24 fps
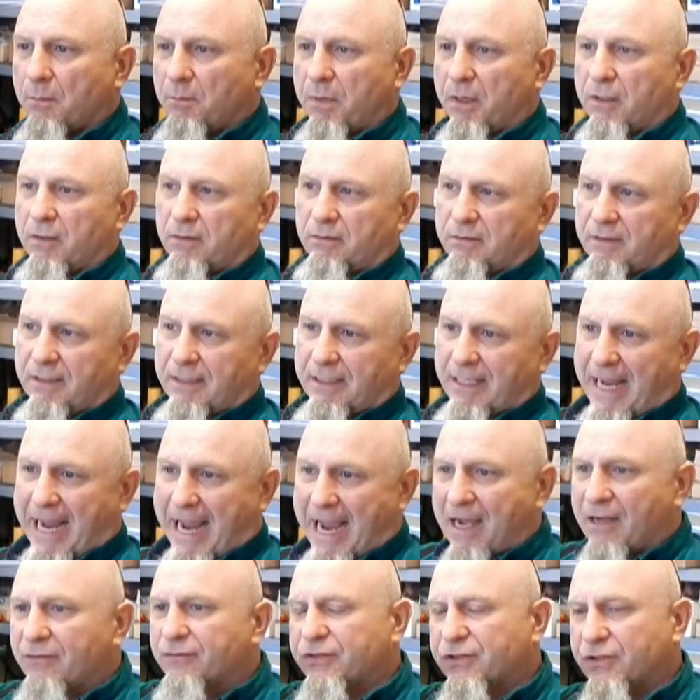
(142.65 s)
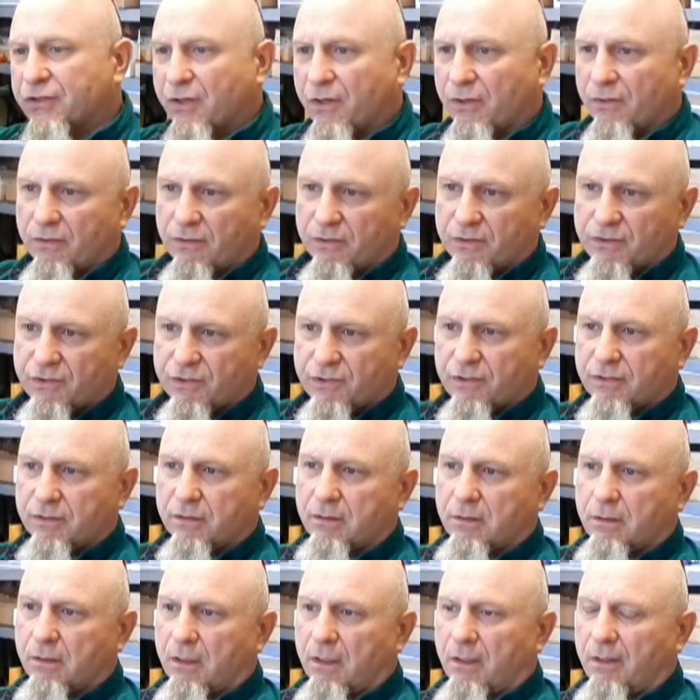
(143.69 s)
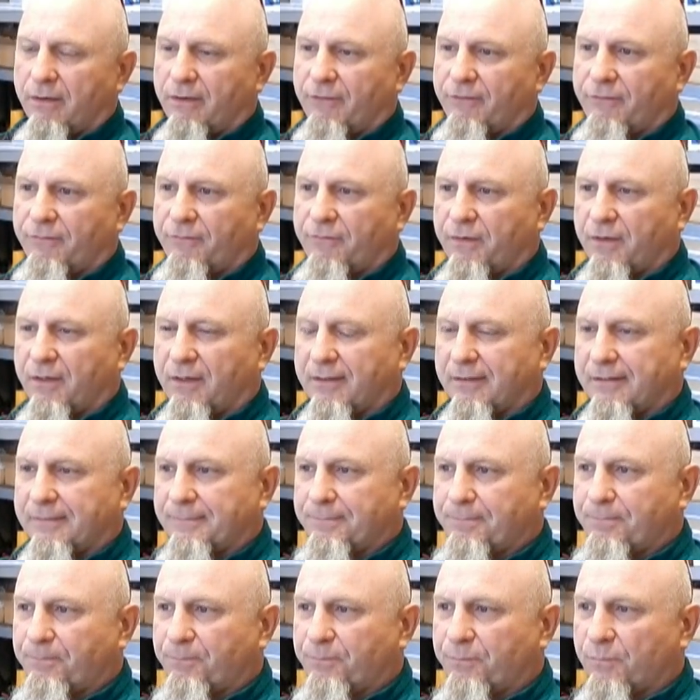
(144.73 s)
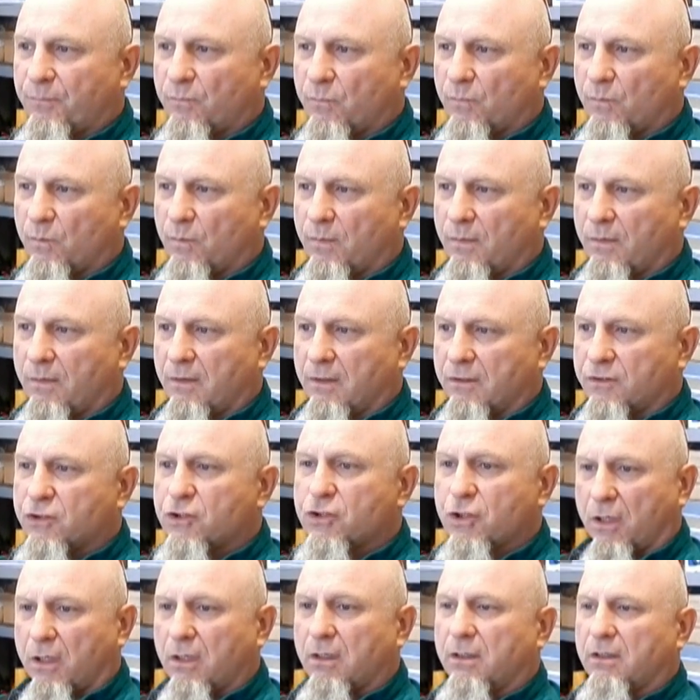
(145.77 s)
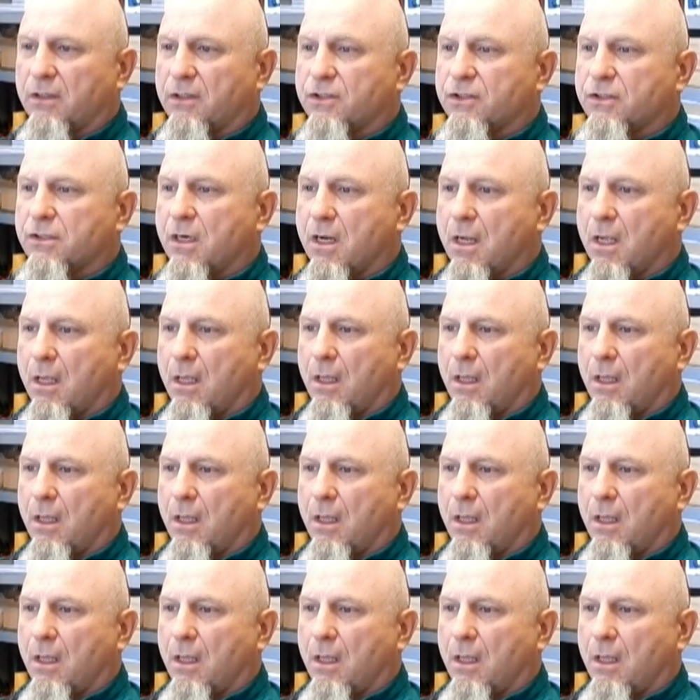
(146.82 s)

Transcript: But on the outskirts of the church